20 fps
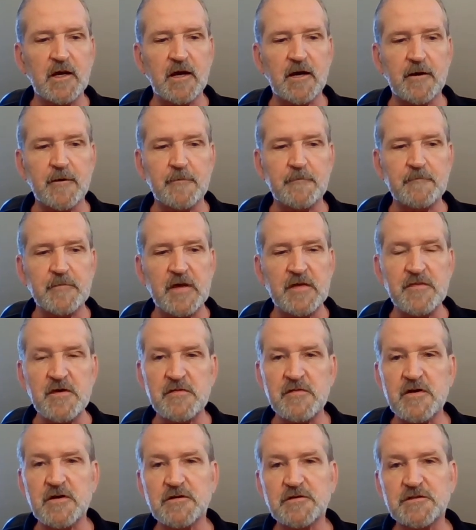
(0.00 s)
And
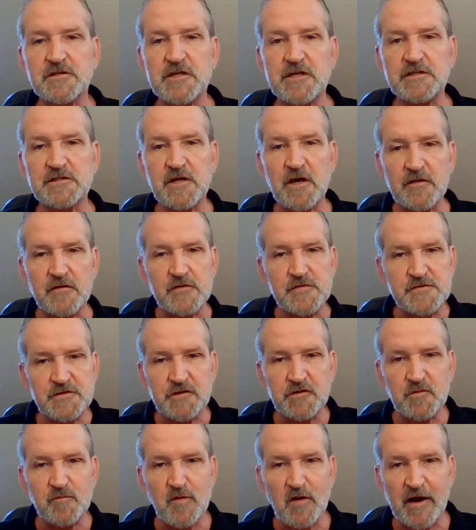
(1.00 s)
then there's these other
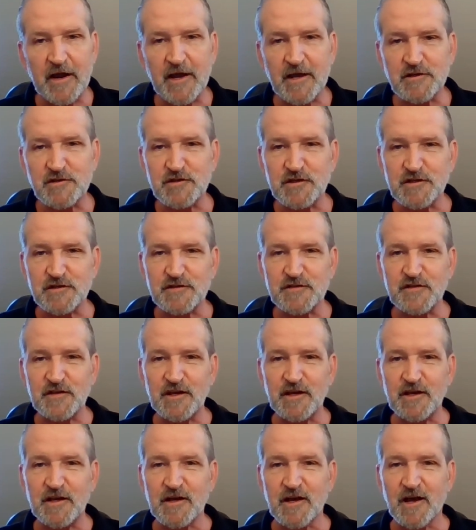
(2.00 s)
two branches.
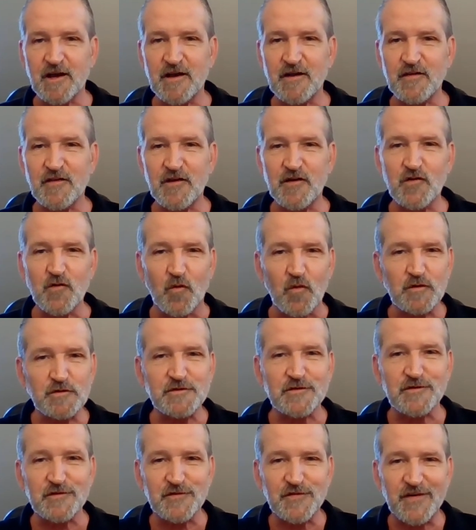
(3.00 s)
The
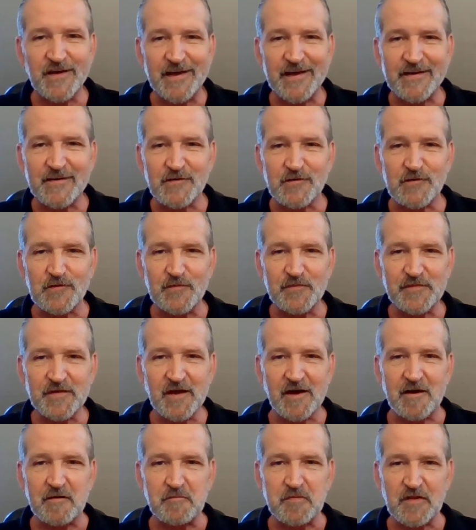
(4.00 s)
dorsal vagal
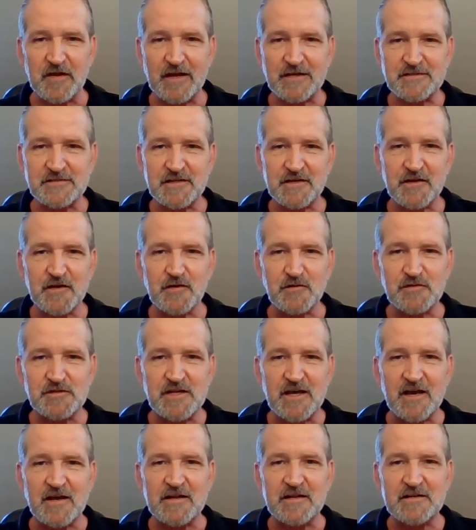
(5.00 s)
complex that goes
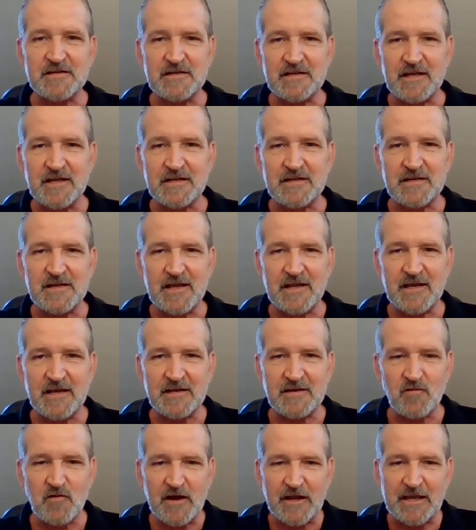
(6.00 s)
down
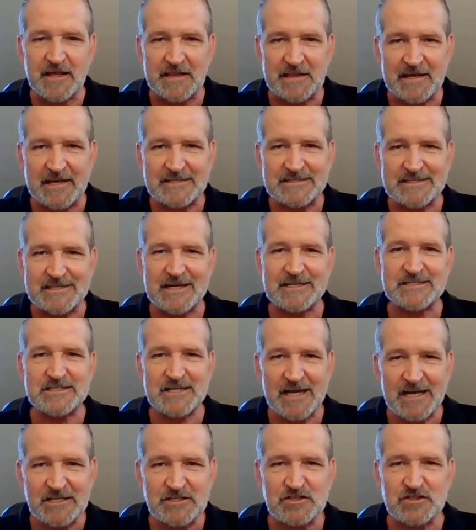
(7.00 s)
and regulates
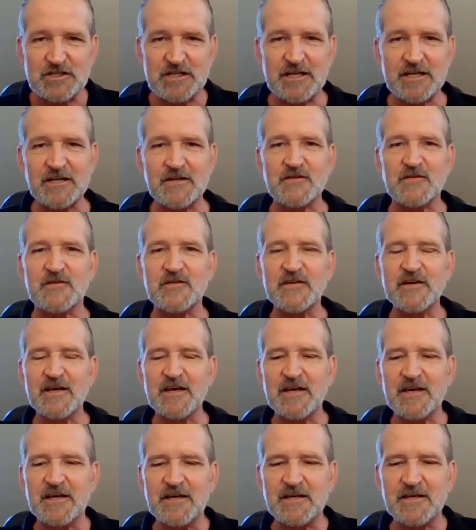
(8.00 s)
digestion and all
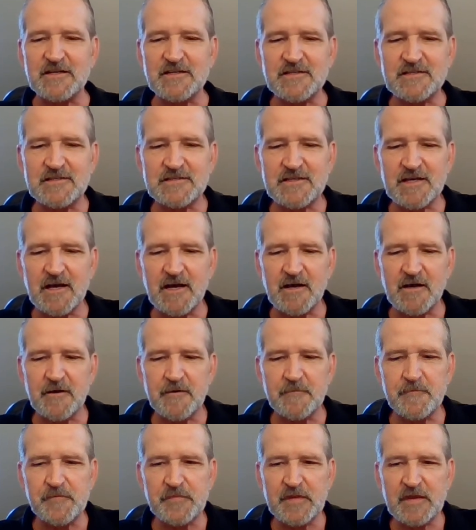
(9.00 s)
is
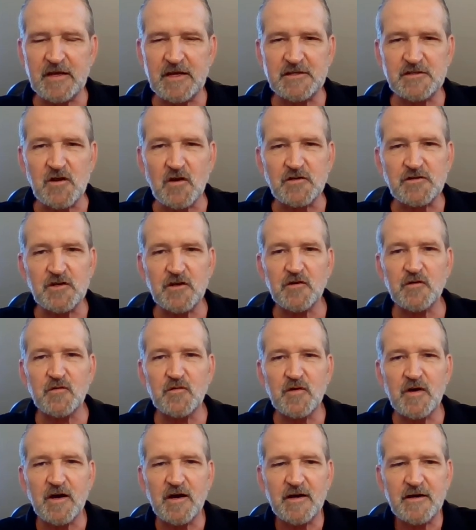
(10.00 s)

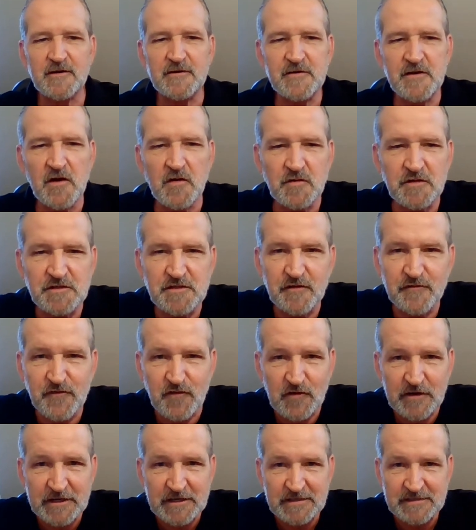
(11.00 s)
also known as the
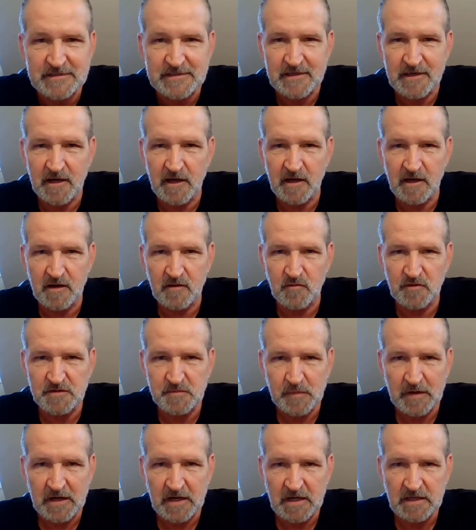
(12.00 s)
freeze
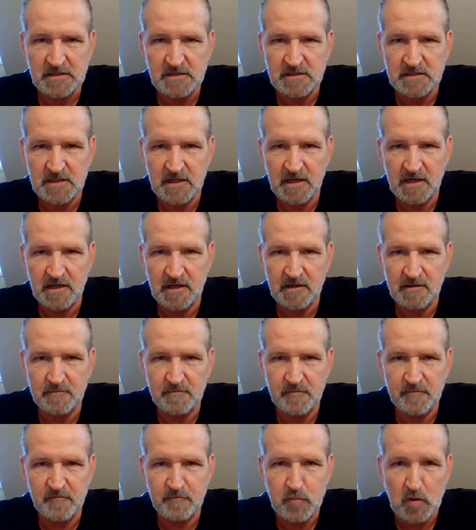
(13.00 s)
response
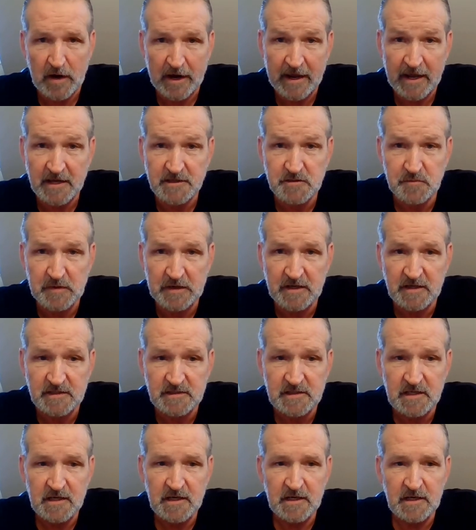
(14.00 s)
branch,
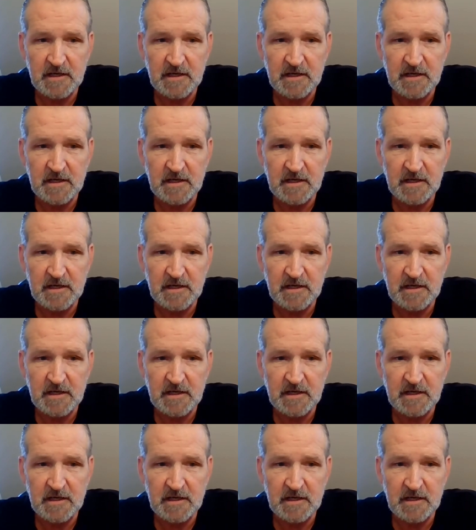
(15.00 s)
because